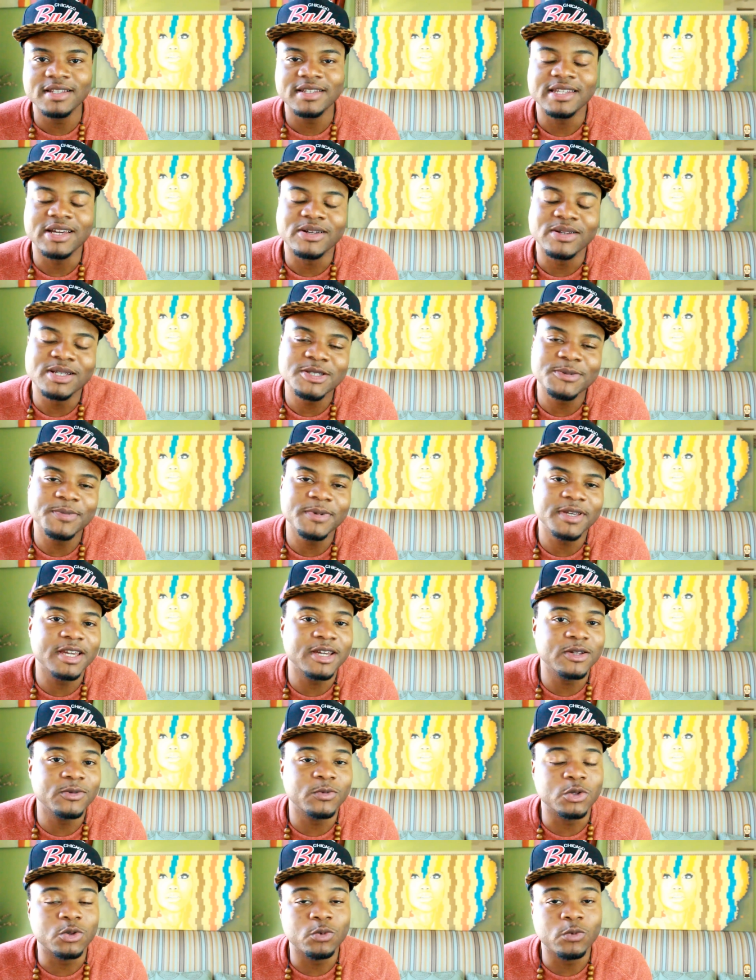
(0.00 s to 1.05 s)
Now let's
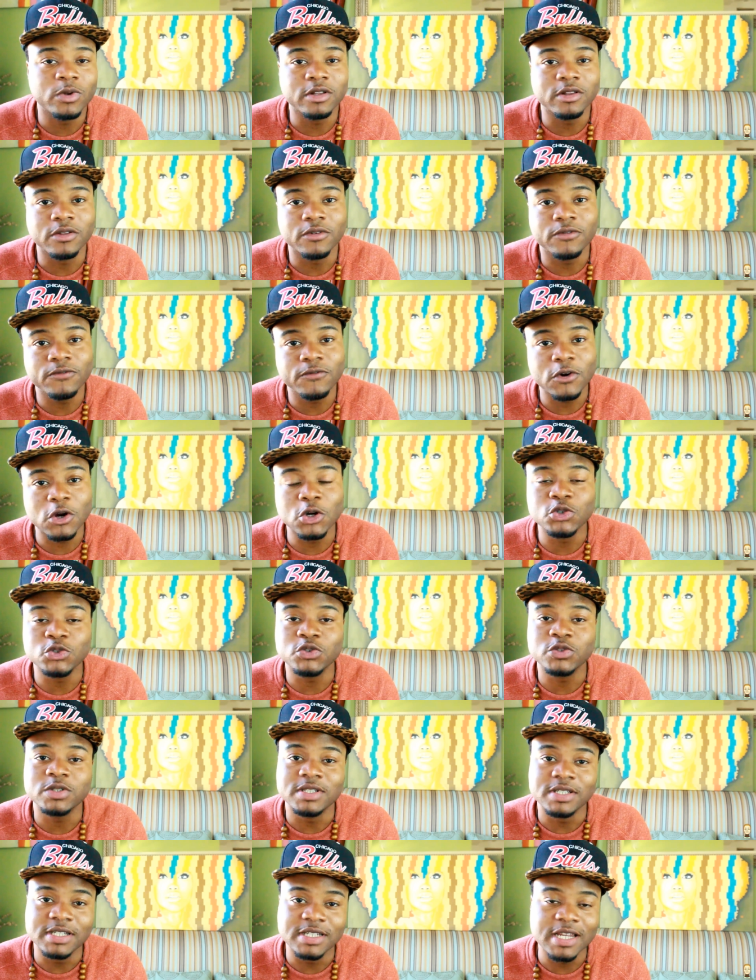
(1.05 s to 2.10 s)
begin with one of the
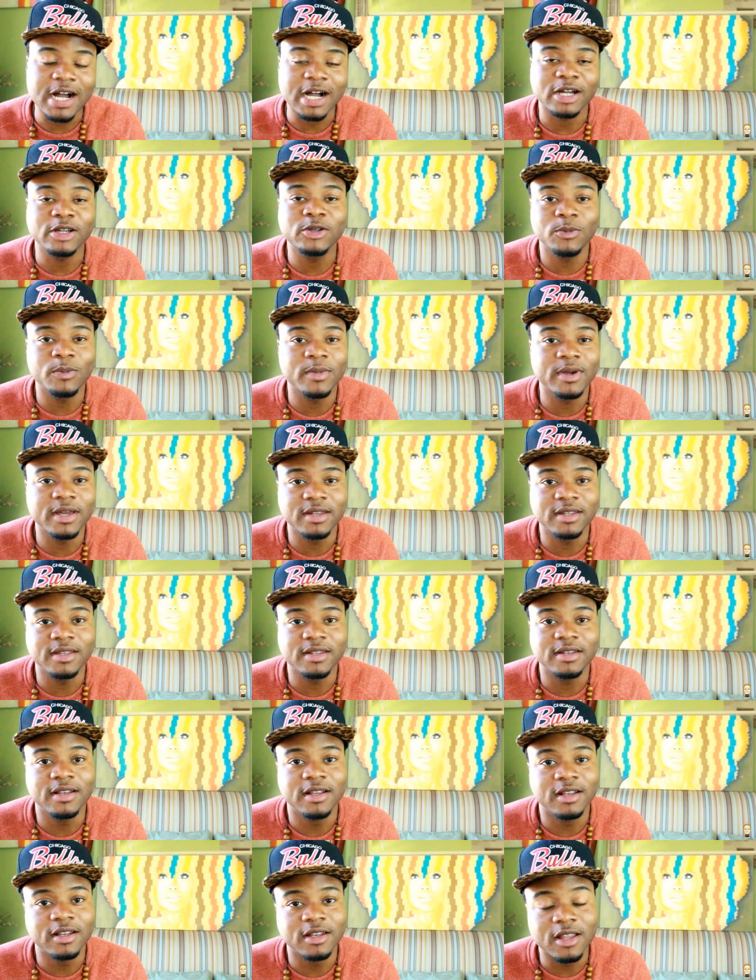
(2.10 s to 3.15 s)
first
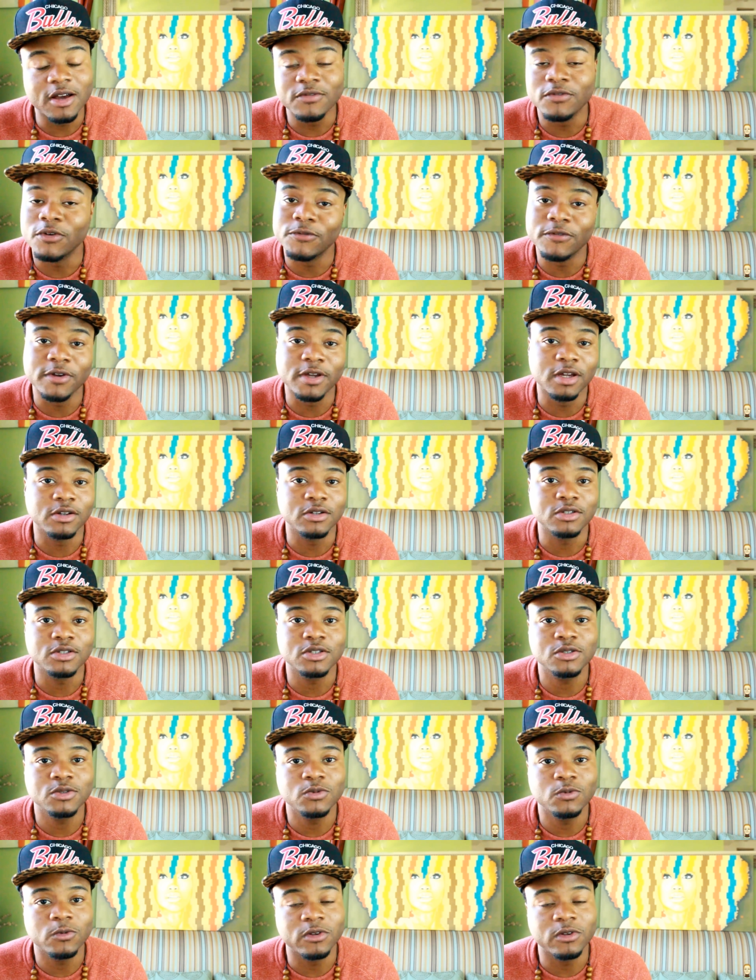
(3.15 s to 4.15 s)
documented love affairs